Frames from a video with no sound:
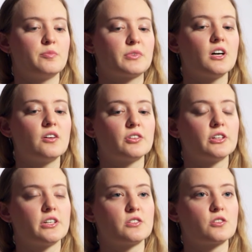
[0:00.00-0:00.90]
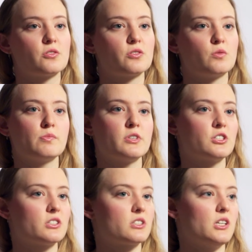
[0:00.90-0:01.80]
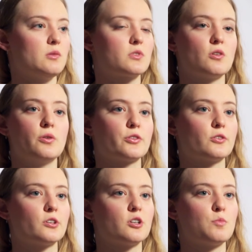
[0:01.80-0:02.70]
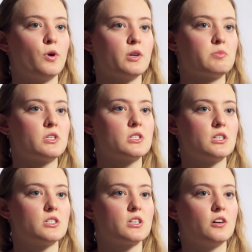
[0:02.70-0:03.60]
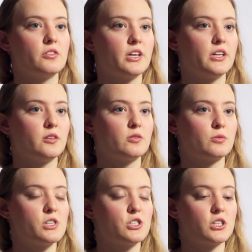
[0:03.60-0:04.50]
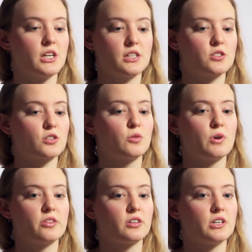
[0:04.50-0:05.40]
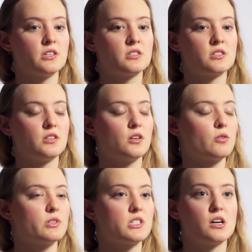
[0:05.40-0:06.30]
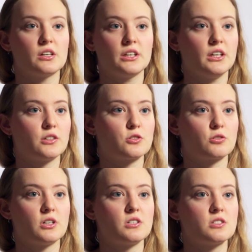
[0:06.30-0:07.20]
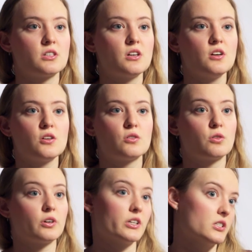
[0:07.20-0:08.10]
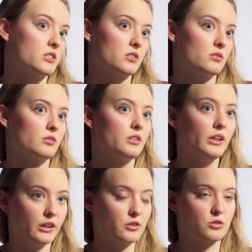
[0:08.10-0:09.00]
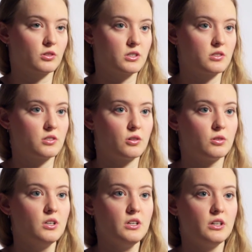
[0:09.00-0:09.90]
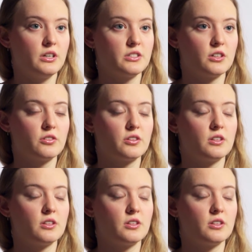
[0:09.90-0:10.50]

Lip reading: covered, and so the woman just keeps going through her appointments until they reach an answer, whether it's, you know, it's non-cancerous or it is cancerous. So until